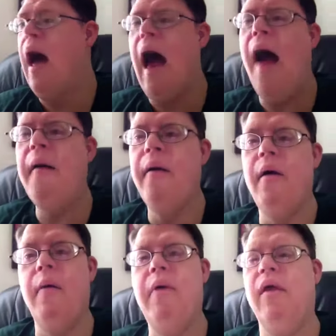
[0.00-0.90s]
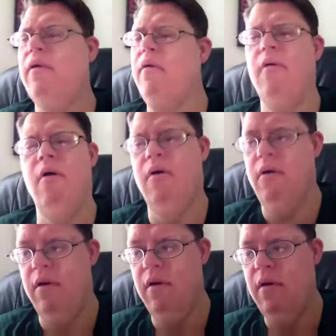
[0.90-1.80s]
I mean,
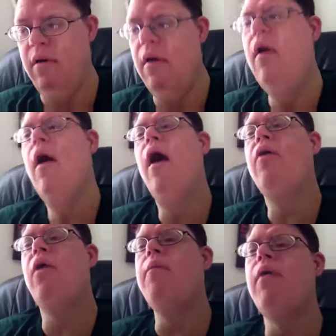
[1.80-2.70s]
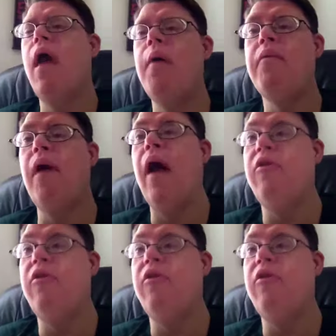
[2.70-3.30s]
sometimes I